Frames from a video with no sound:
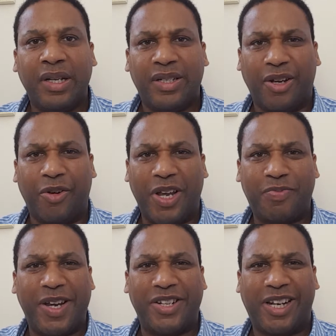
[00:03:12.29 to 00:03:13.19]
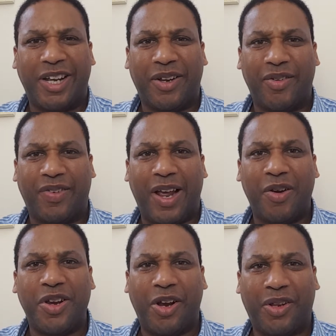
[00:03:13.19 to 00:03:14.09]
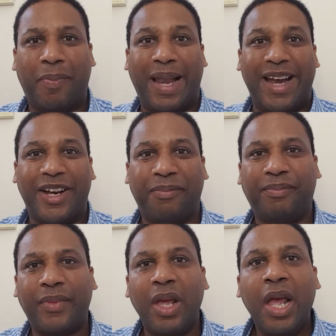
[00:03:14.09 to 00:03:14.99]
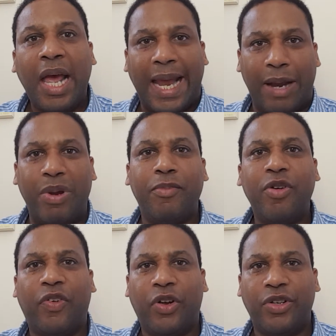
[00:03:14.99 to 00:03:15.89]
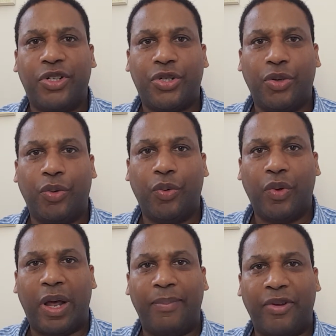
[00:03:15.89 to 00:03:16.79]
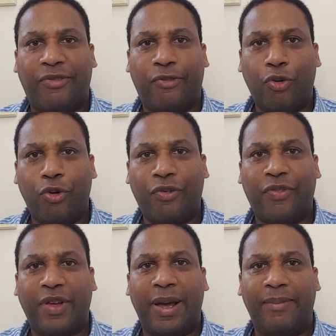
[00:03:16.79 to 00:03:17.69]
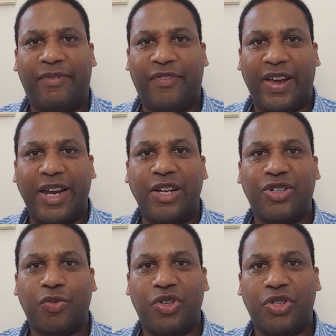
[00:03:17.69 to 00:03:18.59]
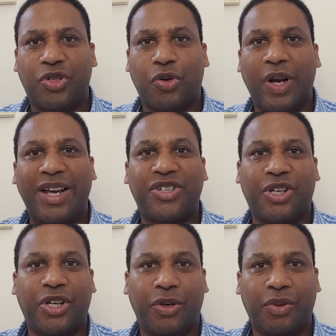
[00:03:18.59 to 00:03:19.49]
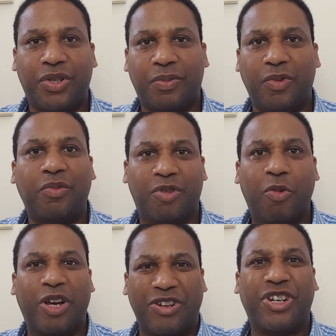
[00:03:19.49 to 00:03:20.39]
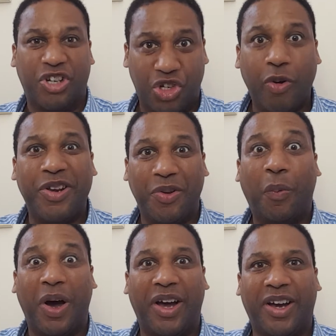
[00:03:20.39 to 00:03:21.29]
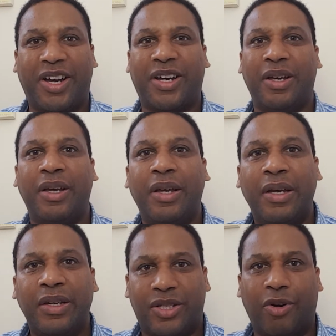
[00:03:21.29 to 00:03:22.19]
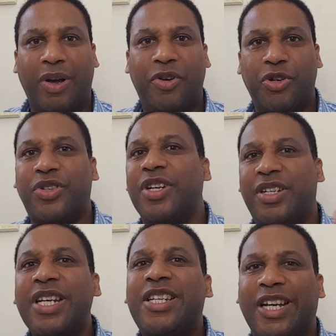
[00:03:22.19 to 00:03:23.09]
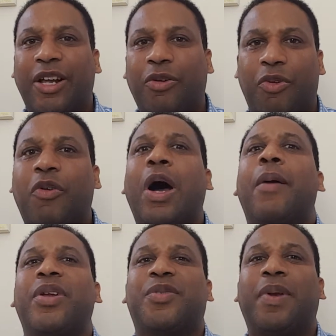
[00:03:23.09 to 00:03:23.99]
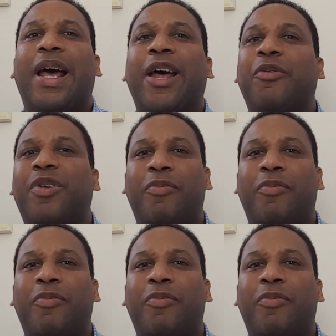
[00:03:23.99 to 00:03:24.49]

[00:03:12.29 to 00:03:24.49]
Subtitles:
So that's basically kind of like, the planning. And then we move on to the fourth phase, which is called execute. We're actually doing the work. So we're producing a detailed requirements plan.